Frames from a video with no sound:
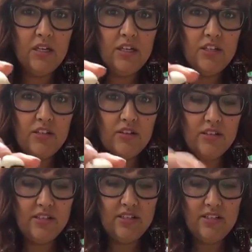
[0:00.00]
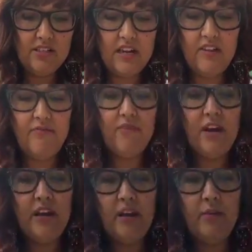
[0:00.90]
So this is just kind of
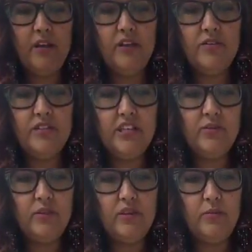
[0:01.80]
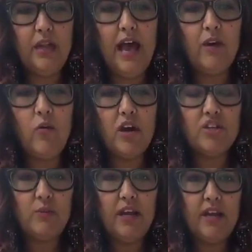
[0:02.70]
fun. I'm going to use this with the black
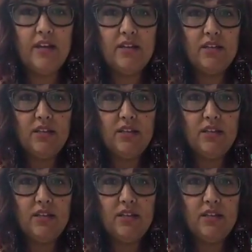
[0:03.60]
watch band.